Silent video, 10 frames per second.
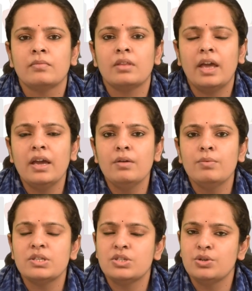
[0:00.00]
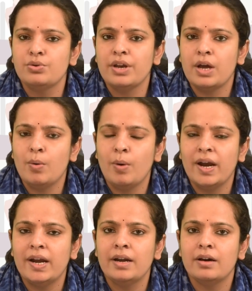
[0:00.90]
thing which you
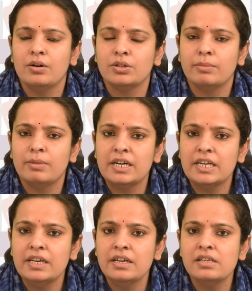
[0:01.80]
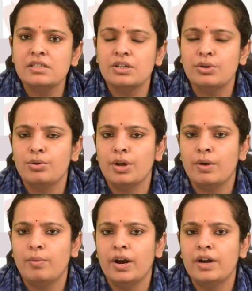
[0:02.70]
required or the materials you
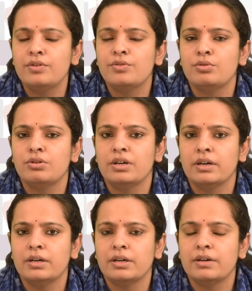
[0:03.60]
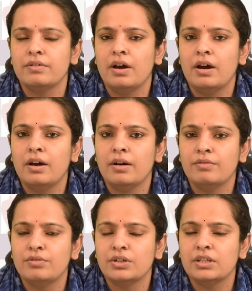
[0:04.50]
required to
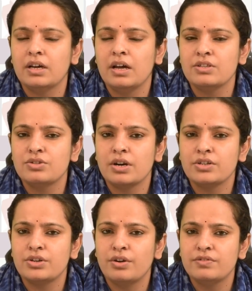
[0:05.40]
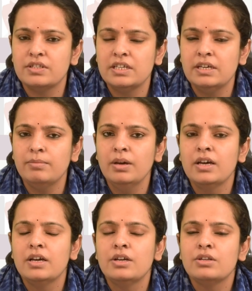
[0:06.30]
for the construction of seam.
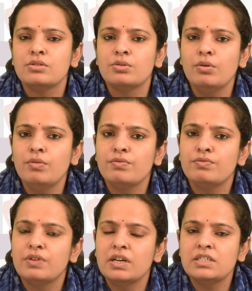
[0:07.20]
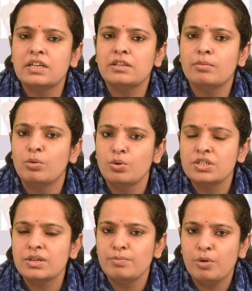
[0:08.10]
So first and the
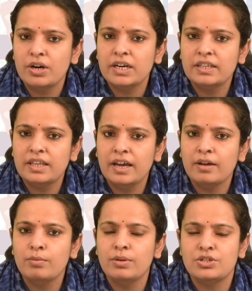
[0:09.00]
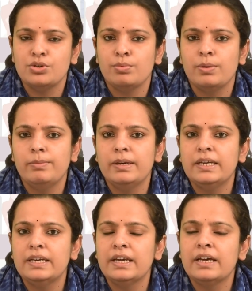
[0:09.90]
most important thing which you will be
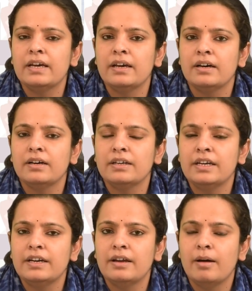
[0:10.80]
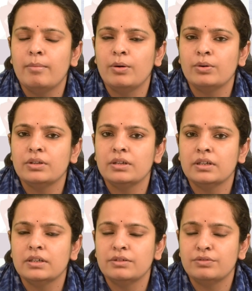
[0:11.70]
need about
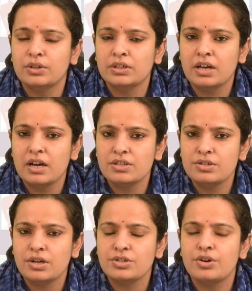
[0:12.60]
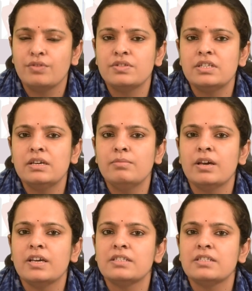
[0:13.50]
for the construction of seam is